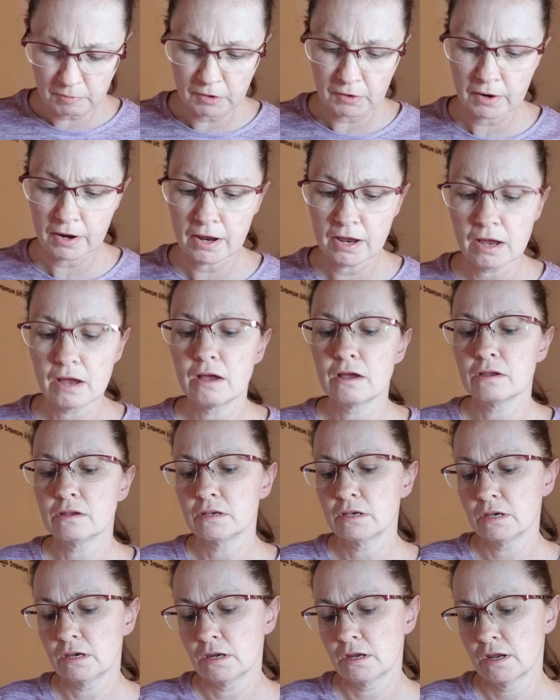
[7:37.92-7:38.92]

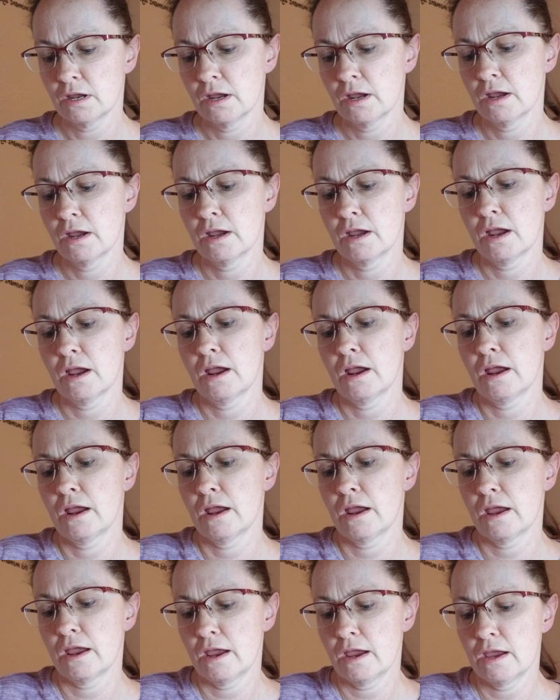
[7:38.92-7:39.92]
around
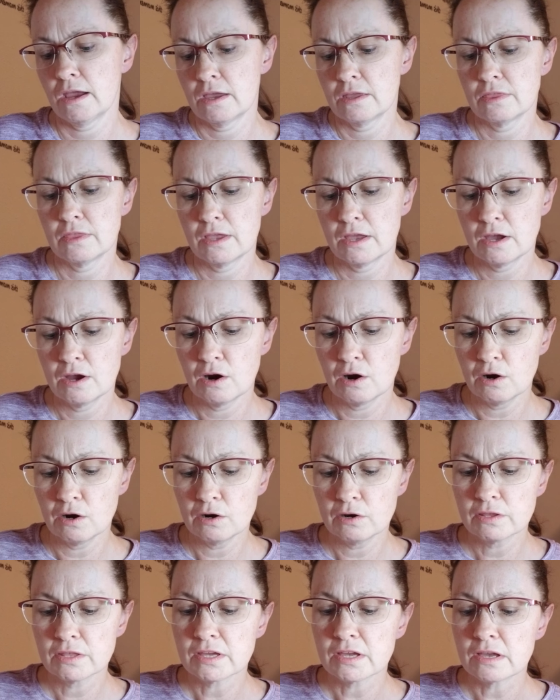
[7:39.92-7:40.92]
and they
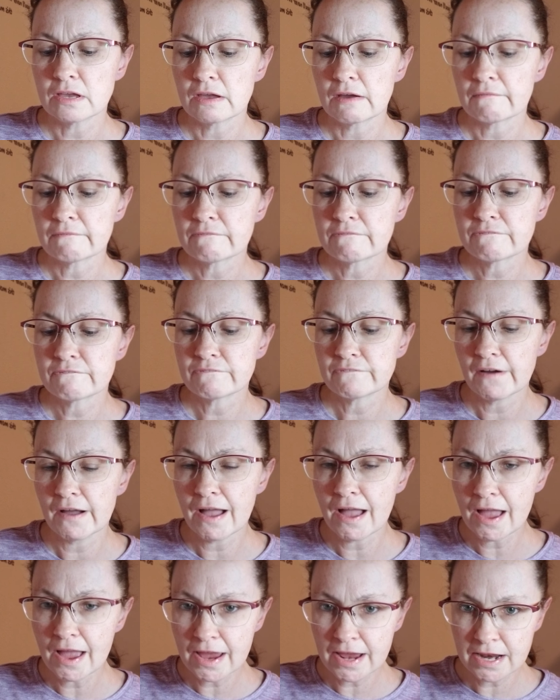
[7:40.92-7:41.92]
are the
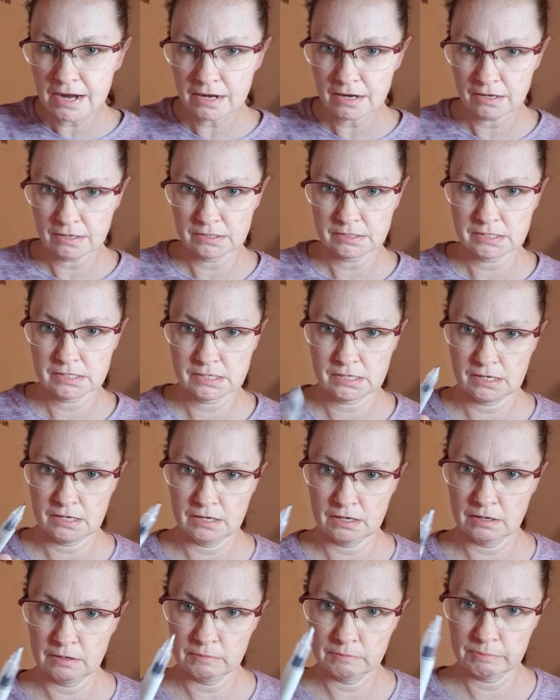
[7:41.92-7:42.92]
fine
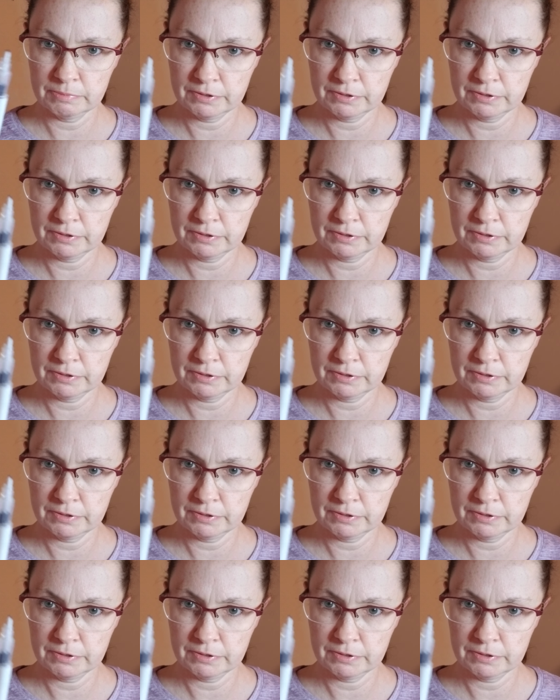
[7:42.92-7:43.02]
tip,